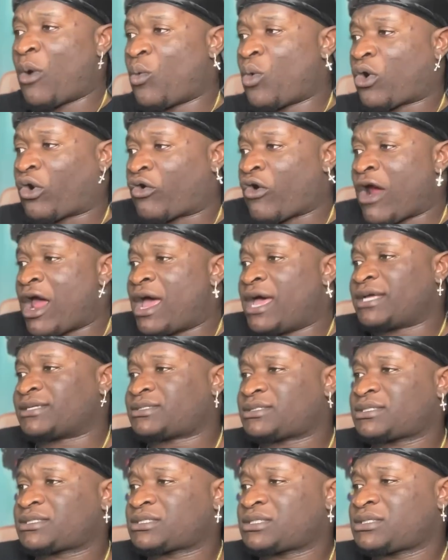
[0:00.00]

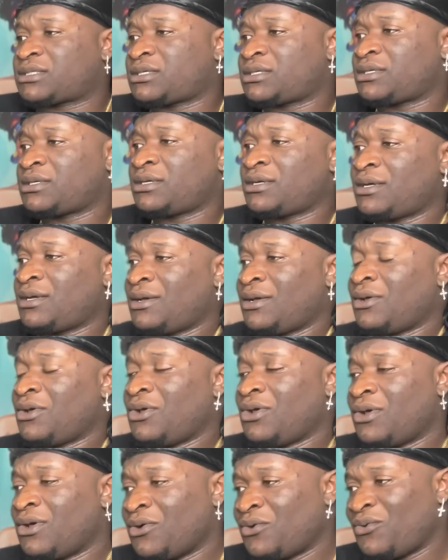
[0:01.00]
request.
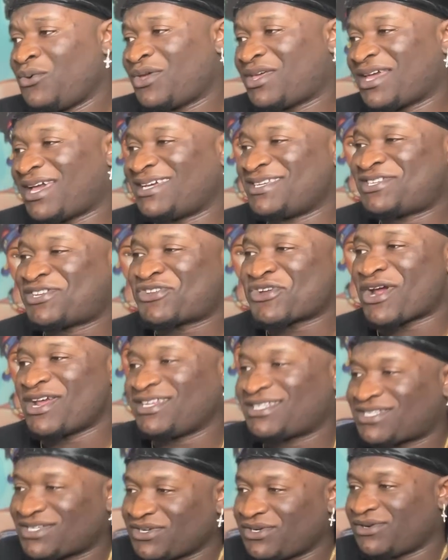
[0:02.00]
We get straight
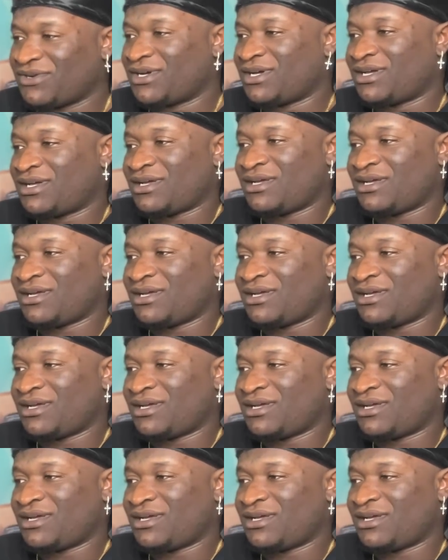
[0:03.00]
to it.